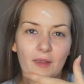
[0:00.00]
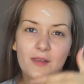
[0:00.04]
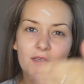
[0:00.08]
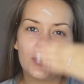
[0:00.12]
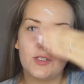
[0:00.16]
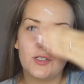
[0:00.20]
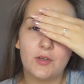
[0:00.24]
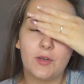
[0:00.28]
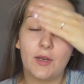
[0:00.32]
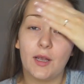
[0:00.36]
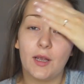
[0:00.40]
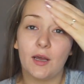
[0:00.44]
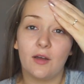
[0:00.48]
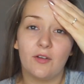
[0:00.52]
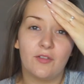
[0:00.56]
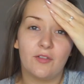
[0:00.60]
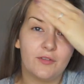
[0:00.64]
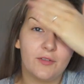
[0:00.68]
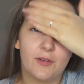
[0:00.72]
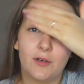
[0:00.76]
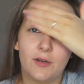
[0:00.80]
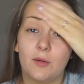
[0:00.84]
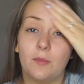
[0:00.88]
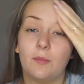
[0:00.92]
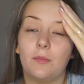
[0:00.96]
soon
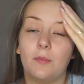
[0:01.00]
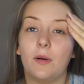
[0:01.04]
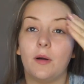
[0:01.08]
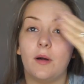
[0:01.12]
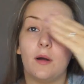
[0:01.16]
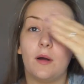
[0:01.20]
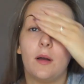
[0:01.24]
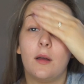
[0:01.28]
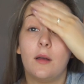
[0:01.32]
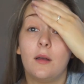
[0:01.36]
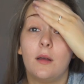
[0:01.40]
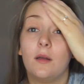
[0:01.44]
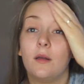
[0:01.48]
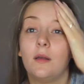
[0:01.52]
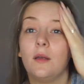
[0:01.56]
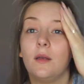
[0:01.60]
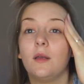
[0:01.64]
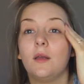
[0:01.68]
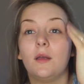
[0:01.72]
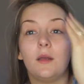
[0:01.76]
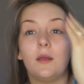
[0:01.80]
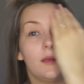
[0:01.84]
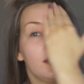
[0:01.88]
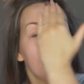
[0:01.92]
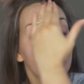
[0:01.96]
after, but
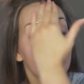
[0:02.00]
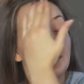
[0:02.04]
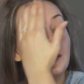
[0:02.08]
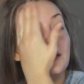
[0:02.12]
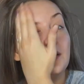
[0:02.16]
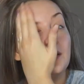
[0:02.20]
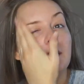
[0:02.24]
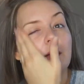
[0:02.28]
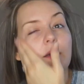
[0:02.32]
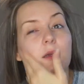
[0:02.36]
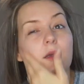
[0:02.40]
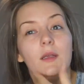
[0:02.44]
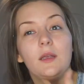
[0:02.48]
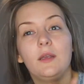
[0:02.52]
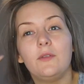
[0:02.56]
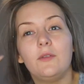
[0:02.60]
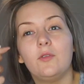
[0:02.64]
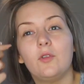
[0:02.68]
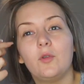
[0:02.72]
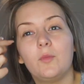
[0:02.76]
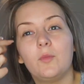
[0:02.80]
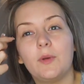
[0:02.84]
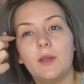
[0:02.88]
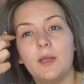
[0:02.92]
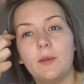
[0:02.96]
even
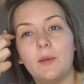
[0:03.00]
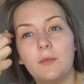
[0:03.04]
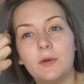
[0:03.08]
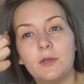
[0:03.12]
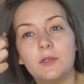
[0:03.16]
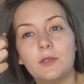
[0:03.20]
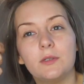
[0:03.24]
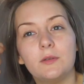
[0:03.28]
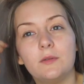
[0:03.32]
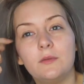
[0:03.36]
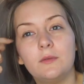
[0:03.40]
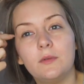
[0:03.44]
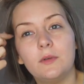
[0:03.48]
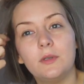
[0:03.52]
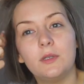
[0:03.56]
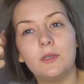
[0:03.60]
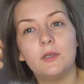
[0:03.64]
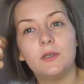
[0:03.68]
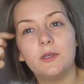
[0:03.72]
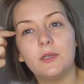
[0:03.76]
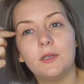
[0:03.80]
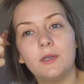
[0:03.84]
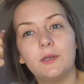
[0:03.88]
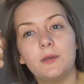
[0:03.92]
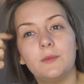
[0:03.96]
though primers, oh, in
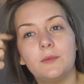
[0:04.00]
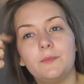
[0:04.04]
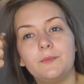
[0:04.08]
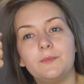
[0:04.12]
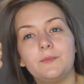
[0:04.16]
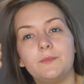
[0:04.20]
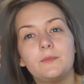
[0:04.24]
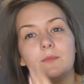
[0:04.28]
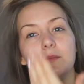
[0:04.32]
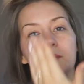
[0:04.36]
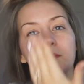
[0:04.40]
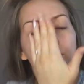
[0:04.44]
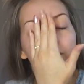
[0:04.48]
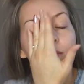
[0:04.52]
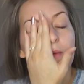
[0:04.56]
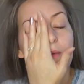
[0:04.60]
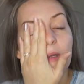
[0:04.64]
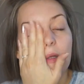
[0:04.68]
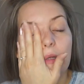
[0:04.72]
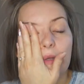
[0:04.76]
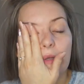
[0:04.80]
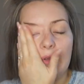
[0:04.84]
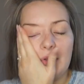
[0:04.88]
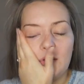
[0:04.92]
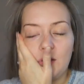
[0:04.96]
your hair,
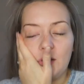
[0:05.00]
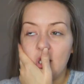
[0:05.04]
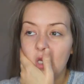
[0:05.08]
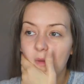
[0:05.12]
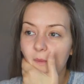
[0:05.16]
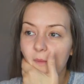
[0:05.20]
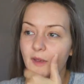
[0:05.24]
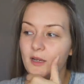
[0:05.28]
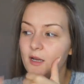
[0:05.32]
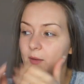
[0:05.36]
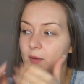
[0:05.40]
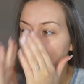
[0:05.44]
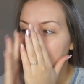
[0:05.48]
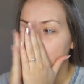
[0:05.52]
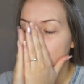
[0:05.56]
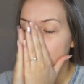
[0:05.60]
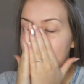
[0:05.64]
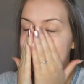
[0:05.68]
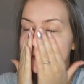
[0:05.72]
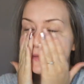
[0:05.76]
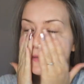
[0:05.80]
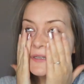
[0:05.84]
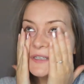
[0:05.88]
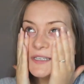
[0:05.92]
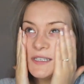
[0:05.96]
keep makeup on,
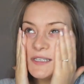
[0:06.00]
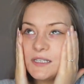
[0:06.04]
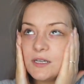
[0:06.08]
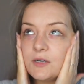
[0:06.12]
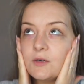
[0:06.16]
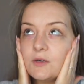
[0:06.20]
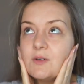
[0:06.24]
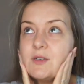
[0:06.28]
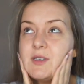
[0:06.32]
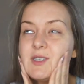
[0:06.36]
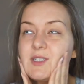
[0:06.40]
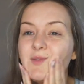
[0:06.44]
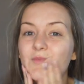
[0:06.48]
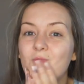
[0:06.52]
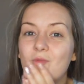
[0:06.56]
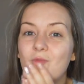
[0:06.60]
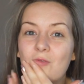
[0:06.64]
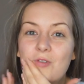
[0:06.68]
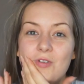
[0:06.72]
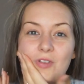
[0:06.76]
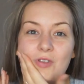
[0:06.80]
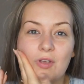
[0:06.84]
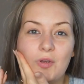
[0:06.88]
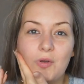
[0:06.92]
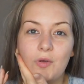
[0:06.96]
they still
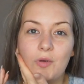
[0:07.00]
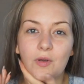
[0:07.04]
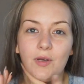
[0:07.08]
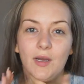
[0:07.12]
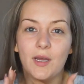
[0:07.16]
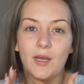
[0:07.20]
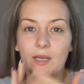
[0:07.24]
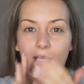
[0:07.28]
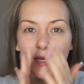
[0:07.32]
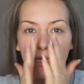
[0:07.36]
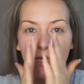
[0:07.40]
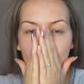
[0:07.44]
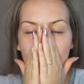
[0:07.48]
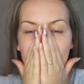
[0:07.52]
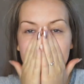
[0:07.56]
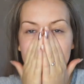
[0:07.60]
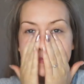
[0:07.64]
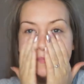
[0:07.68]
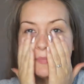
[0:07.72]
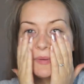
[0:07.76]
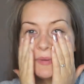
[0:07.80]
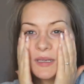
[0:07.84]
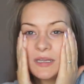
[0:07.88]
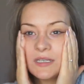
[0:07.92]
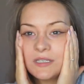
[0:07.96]
smooth out a nice
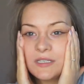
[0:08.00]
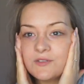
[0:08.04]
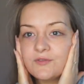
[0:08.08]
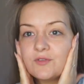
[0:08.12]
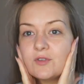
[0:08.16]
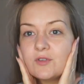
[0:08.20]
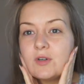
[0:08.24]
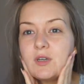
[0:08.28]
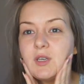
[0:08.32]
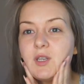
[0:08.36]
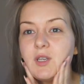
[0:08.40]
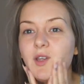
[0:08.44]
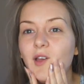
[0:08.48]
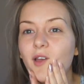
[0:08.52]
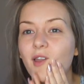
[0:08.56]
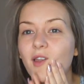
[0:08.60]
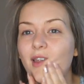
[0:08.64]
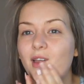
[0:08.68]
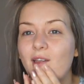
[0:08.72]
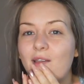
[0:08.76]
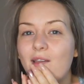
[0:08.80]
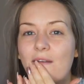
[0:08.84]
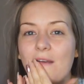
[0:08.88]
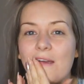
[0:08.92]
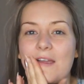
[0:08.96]
base for you, and
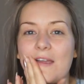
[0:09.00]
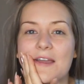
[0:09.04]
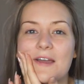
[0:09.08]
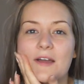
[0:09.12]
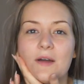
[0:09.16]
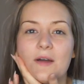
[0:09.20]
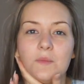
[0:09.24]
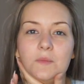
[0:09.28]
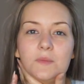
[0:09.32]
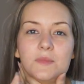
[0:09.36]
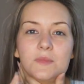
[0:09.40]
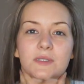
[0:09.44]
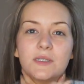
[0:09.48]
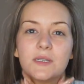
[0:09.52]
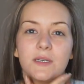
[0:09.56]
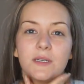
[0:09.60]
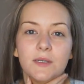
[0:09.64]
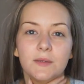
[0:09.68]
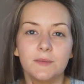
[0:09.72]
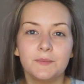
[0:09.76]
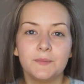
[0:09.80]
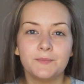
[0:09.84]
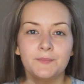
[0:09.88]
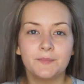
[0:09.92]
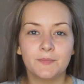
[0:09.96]
it kind of calms
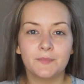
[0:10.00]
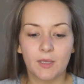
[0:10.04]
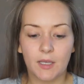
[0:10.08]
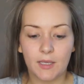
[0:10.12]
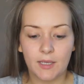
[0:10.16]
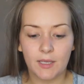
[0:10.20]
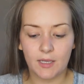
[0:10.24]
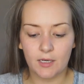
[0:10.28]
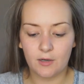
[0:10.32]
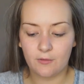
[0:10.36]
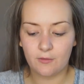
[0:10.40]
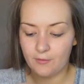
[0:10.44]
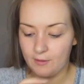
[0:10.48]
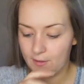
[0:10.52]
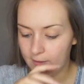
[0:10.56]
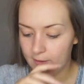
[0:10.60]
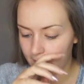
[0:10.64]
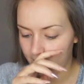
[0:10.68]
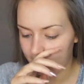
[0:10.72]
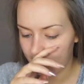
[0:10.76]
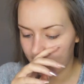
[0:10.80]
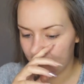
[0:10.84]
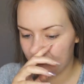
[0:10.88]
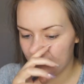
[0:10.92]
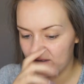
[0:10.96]
kind of any
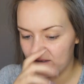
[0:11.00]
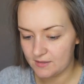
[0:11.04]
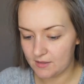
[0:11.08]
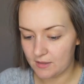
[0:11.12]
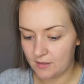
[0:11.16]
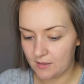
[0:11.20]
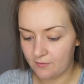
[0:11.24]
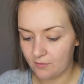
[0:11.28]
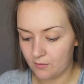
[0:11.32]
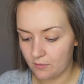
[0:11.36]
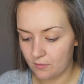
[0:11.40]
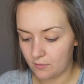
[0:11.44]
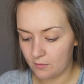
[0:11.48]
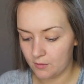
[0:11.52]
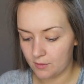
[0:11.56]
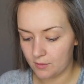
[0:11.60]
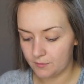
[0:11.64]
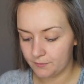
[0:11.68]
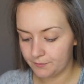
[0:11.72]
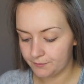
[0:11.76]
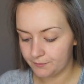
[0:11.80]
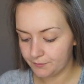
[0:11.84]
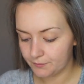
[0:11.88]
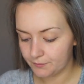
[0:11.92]
redness I've got.